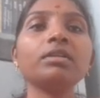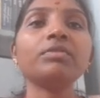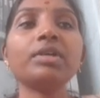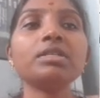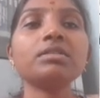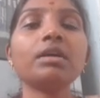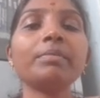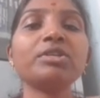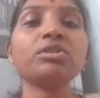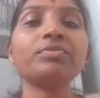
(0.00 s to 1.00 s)
First
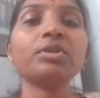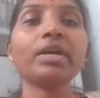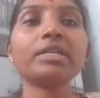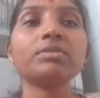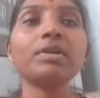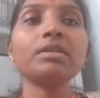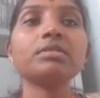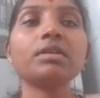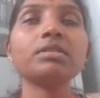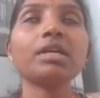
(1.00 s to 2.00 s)
machine for
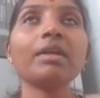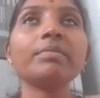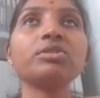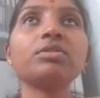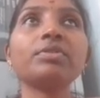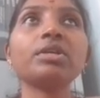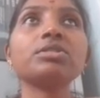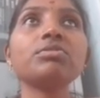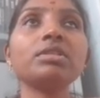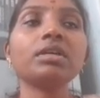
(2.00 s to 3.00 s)
x1, second machine for
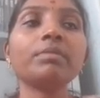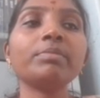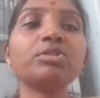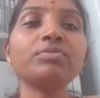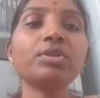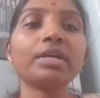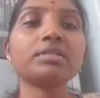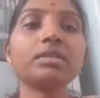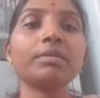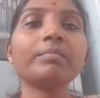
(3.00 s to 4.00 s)
x2, and third machine for
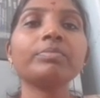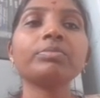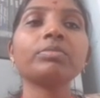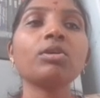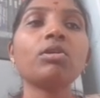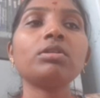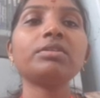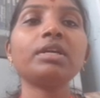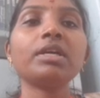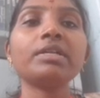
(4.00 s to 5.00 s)
x3. All
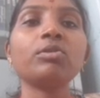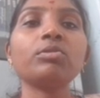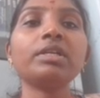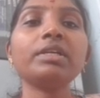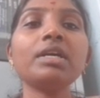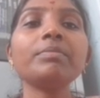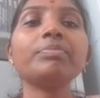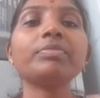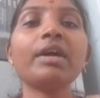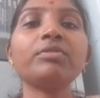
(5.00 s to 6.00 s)
the three are noted here,
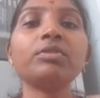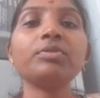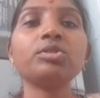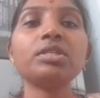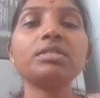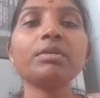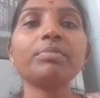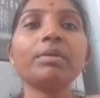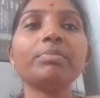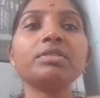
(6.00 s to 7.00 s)
and for the
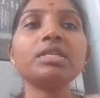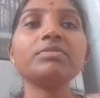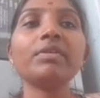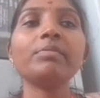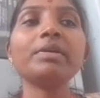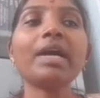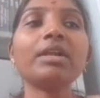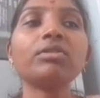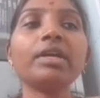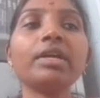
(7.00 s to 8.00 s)
futuristic purposes we will be
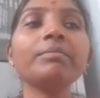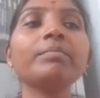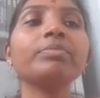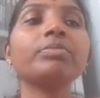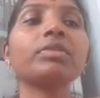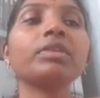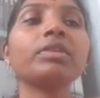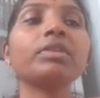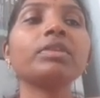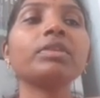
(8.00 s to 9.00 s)
calculating
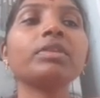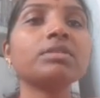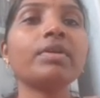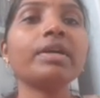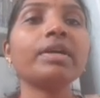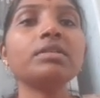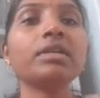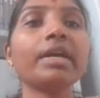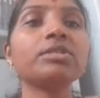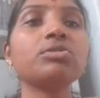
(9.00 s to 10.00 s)
x1 square,
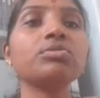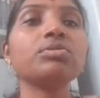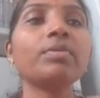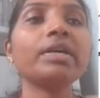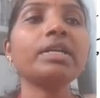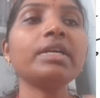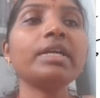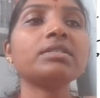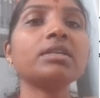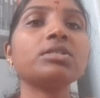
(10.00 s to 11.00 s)
x2 square, and
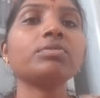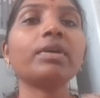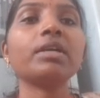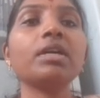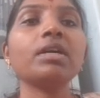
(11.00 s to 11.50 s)
x3 square.